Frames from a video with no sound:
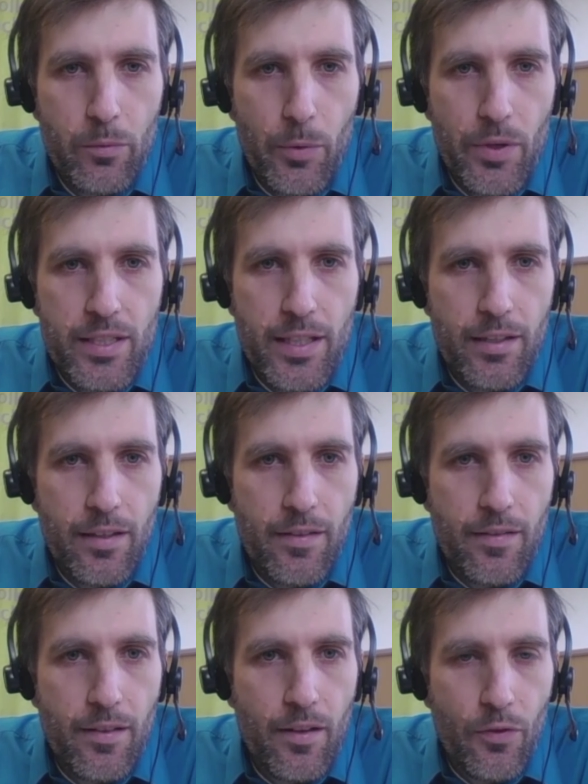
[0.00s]
where we said
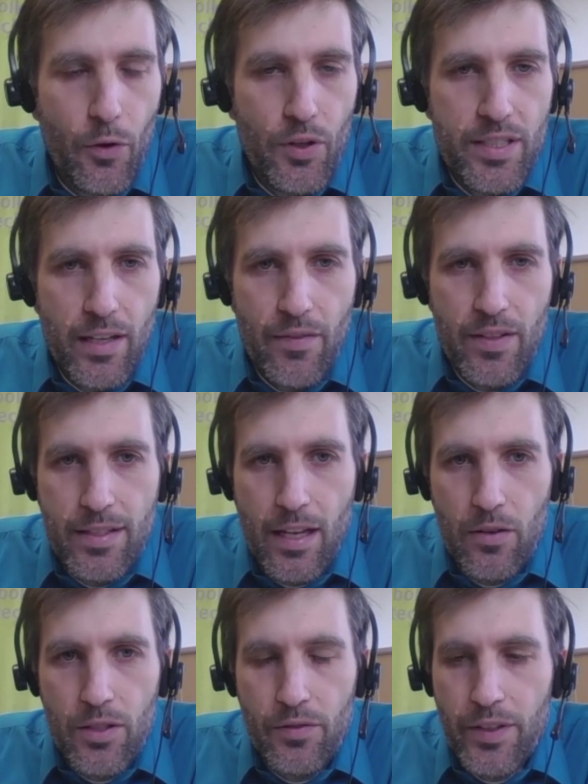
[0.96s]
it's
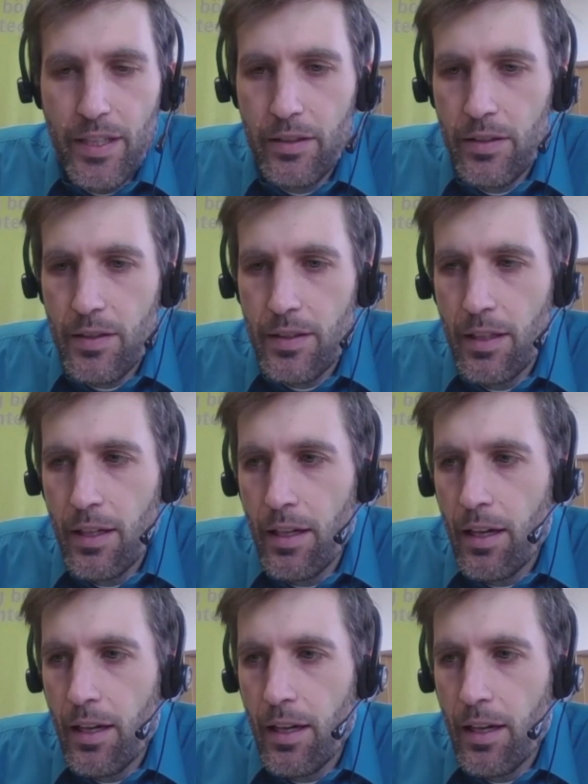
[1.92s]
37,000 vehicles.